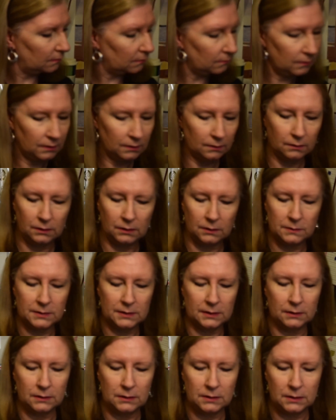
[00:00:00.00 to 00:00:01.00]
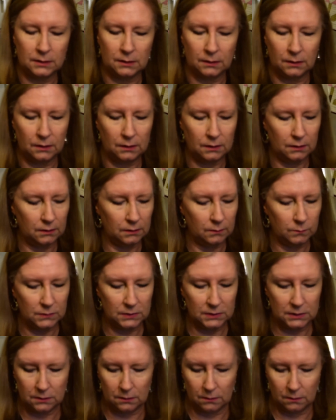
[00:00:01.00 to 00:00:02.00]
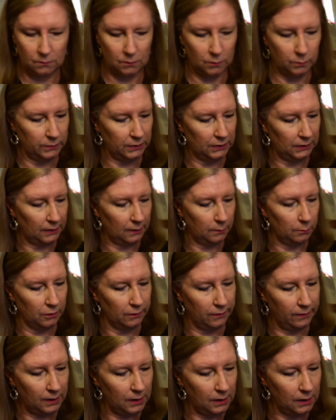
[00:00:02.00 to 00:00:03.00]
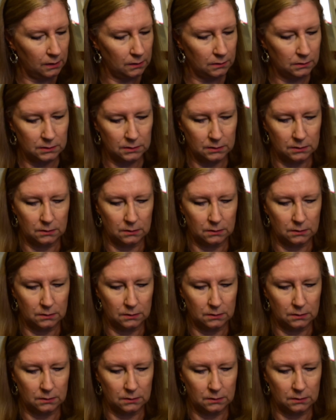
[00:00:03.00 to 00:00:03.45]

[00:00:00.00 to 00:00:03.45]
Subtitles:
Getting close on time, so I won't belabor that.